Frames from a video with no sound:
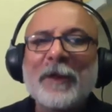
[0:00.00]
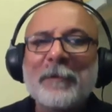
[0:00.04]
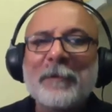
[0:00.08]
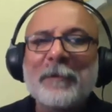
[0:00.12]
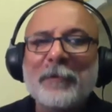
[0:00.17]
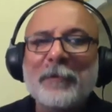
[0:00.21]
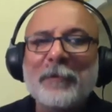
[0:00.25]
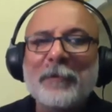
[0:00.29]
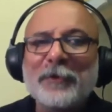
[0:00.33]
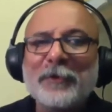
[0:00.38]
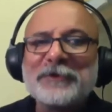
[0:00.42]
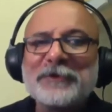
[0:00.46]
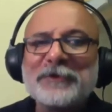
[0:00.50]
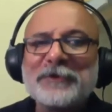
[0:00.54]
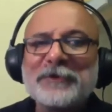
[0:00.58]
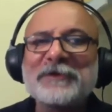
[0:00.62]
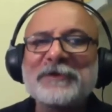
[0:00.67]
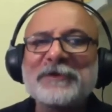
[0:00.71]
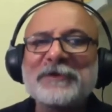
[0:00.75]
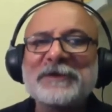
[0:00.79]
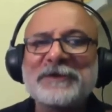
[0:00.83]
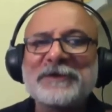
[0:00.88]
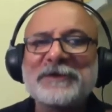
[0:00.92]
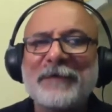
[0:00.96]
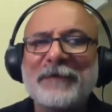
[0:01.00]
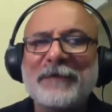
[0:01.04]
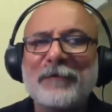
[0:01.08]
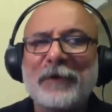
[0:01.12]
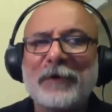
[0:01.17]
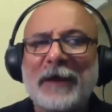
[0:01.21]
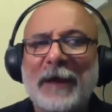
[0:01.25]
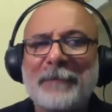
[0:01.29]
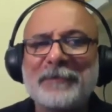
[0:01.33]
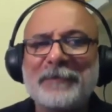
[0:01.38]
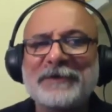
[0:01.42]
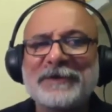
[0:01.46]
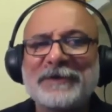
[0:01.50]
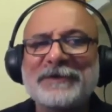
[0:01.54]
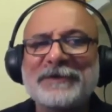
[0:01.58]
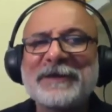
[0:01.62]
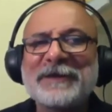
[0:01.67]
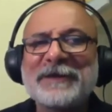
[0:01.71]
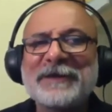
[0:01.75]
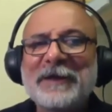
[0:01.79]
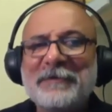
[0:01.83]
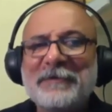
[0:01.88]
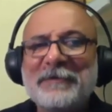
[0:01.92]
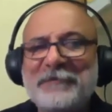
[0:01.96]
Most of the time what happens
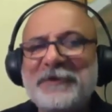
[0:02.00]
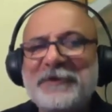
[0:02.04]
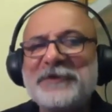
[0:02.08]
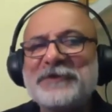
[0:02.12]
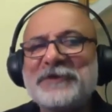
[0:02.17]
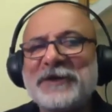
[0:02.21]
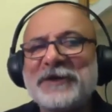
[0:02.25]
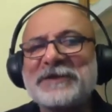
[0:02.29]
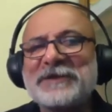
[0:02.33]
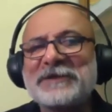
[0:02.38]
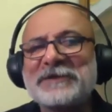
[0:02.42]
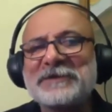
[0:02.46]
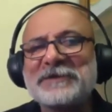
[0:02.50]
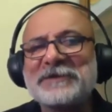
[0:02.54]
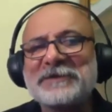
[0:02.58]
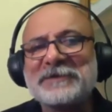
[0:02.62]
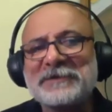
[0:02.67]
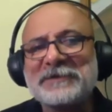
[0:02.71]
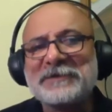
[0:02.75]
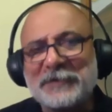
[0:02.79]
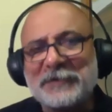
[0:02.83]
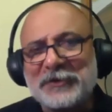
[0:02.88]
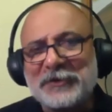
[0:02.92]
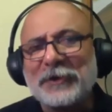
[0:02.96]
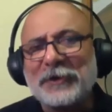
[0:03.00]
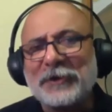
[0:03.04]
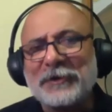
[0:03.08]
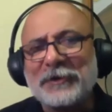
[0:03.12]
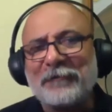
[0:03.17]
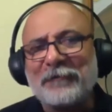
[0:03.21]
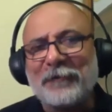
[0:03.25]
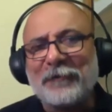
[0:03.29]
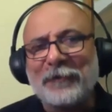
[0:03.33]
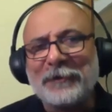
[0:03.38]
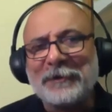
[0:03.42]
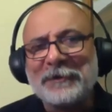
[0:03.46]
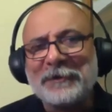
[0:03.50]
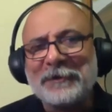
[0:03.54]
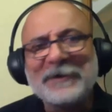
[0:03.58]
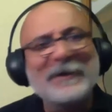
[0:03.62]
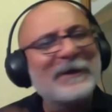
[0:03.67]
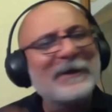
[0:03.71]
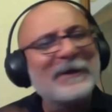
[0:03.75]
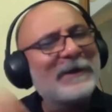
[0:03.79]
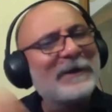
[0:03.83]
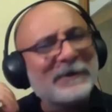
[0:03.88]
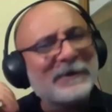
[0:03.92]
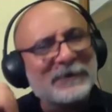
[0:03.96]
is we just switch on the
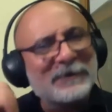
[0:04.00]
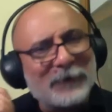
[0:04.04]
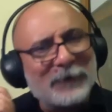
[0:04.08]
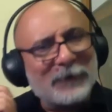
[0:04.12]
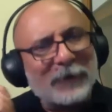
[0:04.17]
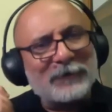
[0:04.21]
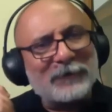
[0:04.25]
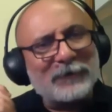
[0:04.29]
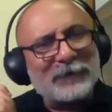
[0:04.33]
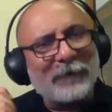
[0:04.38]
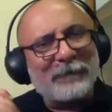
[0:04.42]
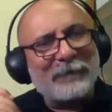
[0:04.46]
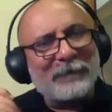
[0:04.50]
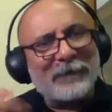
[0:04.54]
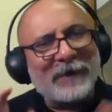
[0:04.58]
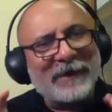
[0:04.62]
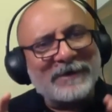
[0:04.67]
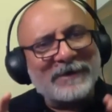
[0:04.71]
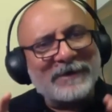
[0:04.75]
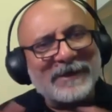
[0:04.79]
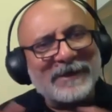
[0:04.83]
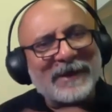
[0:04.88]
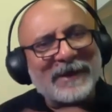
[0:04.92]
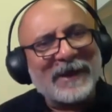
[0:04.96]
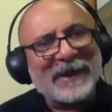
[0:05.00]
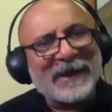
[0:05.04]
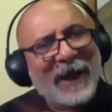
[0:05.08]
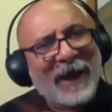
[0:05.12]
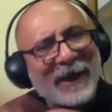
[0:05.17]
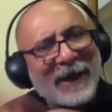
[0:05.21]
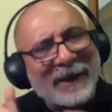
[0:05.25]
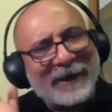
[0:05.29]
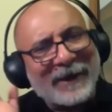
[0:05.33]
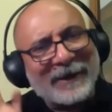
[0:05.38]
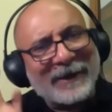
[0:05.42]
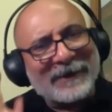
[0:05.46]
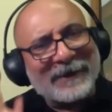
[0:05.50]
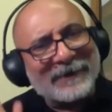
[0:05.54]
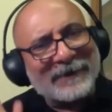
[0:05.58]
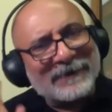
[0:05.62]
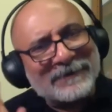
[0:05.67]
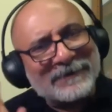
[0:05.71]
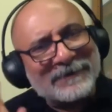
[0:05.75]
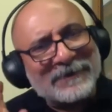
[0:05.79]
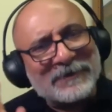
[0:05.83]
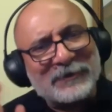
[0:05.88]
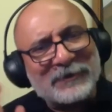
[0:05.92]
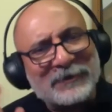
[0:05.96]
phone, talk to a friend and say,
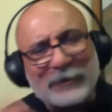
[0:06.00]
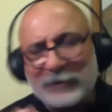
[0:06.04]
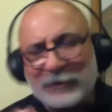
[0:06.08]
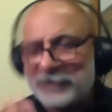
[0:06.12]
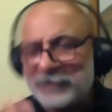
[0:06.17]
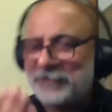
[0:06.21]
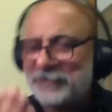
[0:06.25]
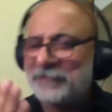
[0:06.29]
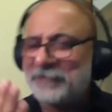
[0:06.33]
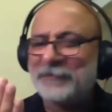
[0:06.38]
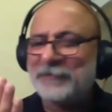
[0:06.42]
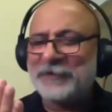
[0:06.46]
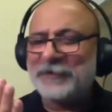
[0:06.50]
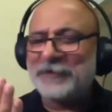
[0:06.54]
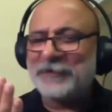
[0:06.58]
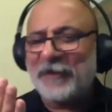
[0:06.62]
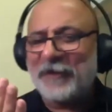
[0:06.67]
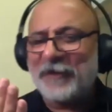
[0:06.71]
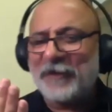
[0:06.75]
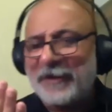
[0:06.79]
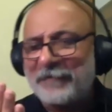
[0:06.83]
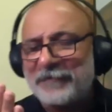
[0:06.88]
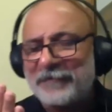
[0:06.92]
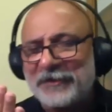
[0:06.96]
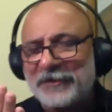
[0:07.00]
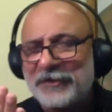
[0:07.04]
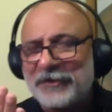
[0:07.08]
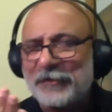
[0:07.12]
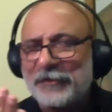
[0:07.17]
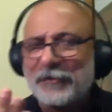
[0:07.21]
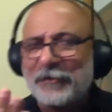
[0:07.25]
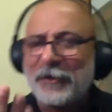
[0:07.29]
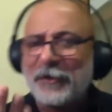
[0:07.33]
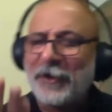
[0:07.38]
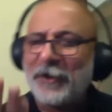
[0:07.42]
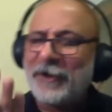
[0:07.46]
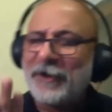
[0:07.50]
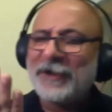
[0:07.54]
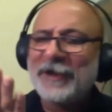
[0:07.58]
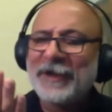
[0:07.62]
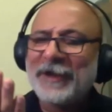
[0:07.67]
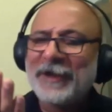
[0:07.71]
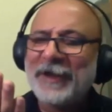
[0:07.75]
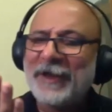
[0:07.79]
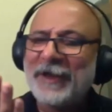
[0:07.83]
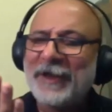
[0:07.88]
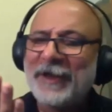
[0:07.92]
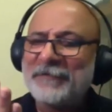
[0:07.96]
hi, this is good. We try a video
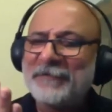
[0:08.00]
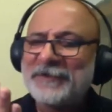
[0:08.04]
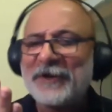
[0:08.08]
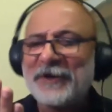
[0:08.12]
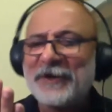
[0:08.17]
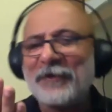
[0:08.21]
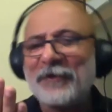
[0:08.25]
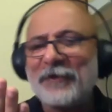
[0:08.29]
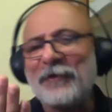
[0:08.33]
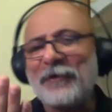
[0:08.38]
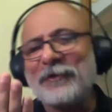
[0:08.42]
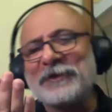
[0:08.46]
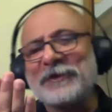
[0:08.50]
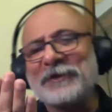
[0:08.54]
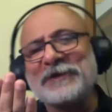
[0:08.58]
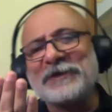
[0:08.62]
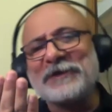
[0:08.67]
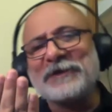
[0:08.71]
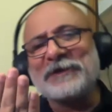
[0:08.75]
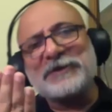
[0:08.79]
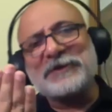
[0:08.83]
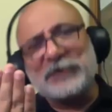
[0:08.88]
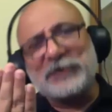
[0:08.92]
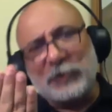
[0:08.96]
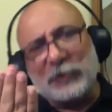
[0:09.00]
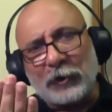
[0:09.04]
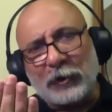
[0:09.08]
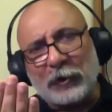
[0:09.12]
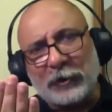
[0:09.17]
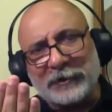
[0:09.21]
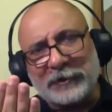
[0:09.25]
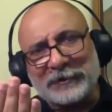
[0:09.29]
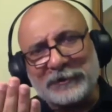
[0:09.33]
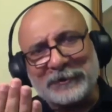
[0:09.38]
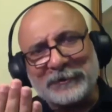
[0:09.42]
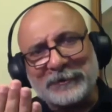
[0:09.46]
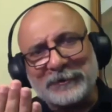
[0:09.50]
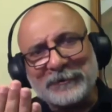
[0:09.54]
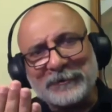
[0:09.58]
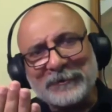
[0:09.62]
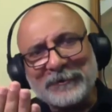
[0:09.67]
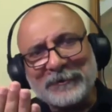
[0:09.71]
call and we say, oh, this is too good.